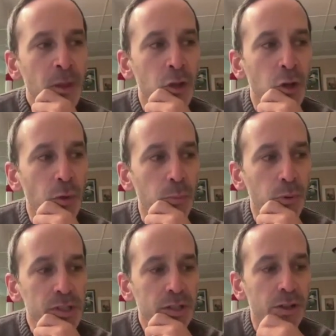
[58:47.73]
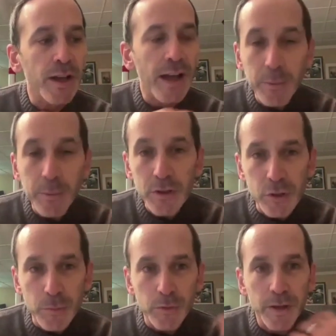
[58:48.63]
the
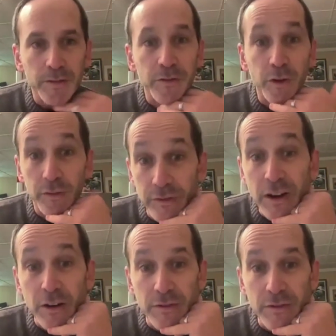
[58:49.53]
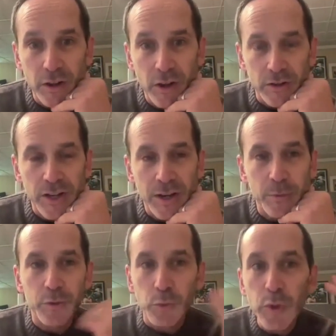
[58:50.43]
abolition movement for a very, very long time
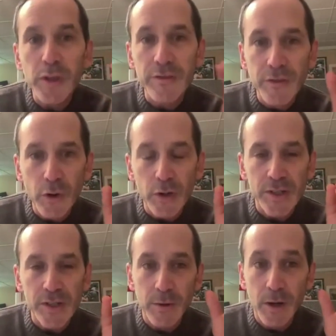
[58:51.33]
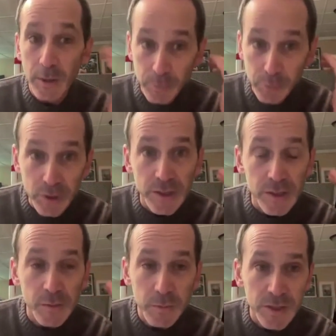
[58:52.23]
was really focused on
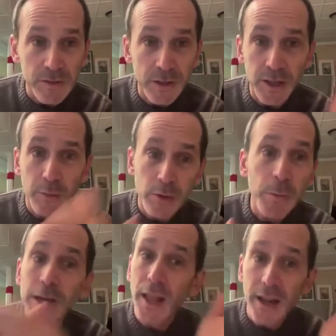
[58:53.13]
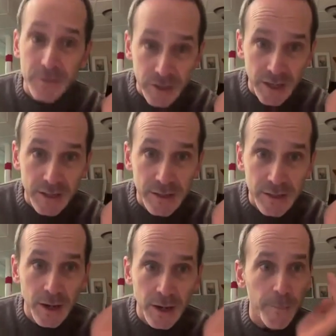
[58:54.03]
prisons specifically, which made a lot of
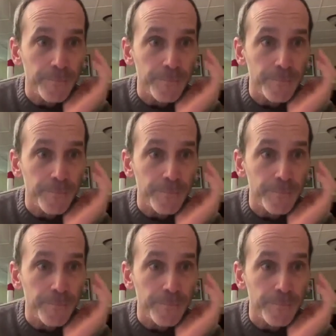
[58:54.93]
sense